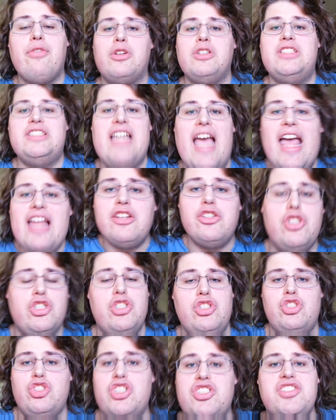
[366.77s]
or dead.
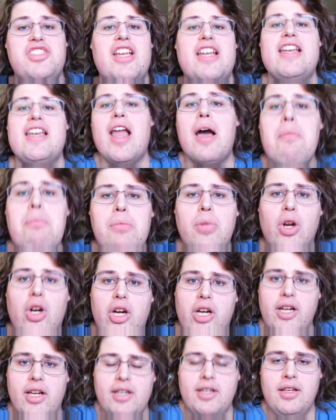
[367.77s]
She's just a
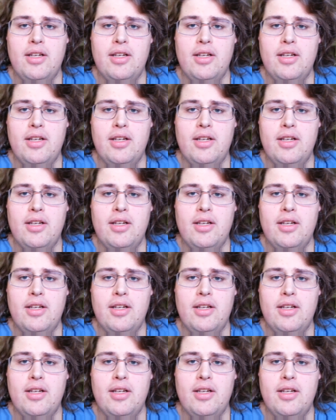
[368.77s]
number.